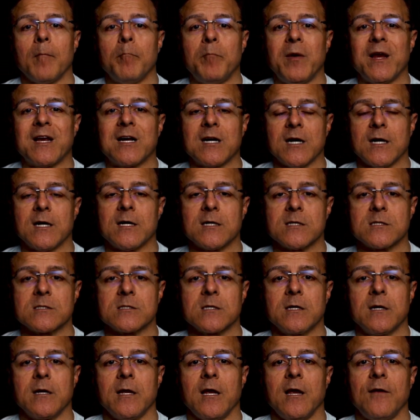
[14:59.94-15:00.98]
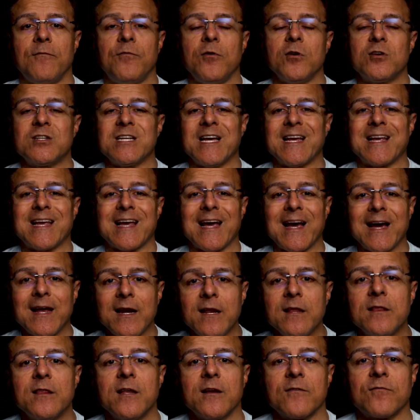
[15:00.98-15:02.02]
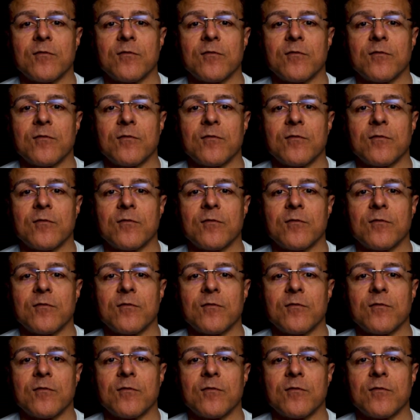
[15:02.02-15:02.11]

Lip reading: Because if you take anything